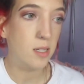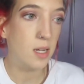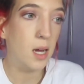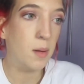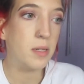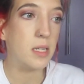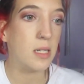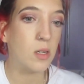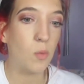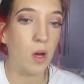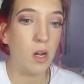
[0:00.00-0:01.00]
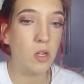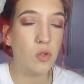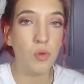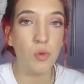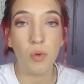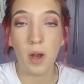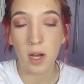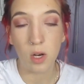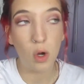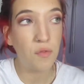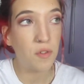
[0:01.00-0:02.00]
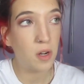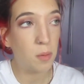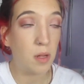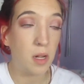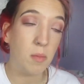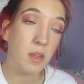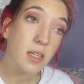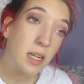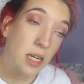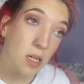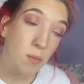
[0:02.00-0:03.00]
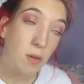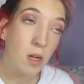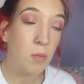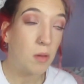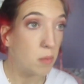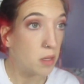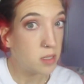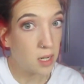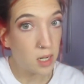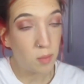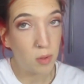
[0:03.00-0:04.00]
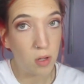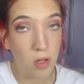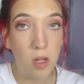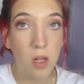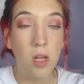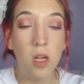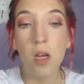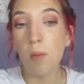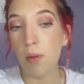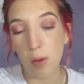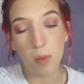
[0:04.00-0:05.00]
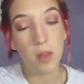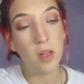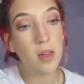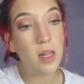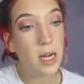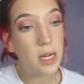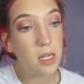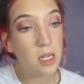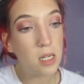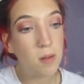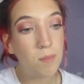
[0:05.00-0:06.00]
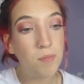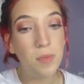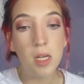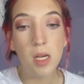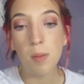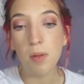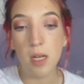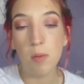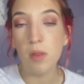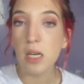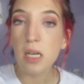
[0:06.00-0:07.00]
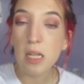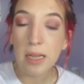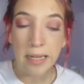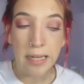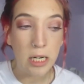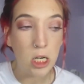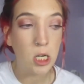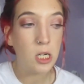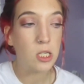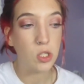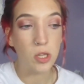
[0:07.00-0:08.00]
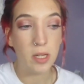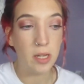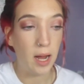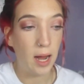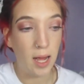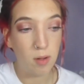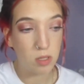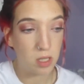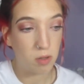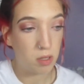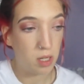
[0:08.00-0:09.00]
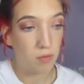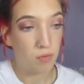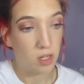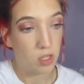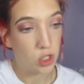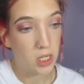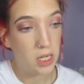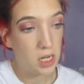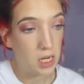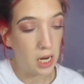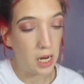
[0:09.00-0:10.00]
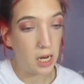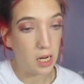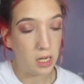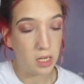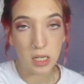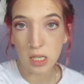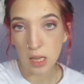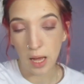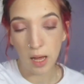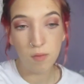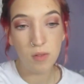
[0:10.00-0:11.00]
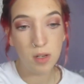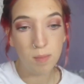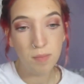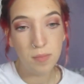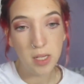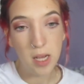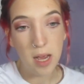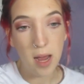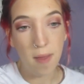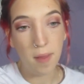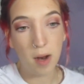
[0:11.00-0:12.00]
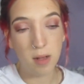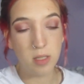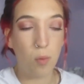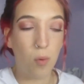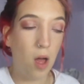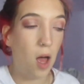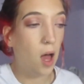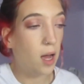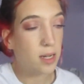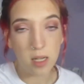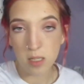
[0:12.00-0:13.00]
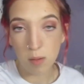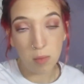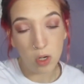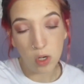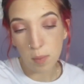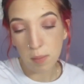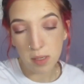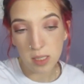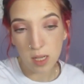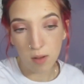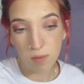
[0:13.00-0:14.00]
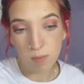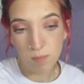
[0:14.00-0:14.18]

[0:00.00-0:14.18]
time, he wanted to knock it over, play with the camera, play with the table, play with the lighting, play with the glitter. So then I was just getting really frustrated, and he left. And then I was like, well, I guess I'm going to do it by myself.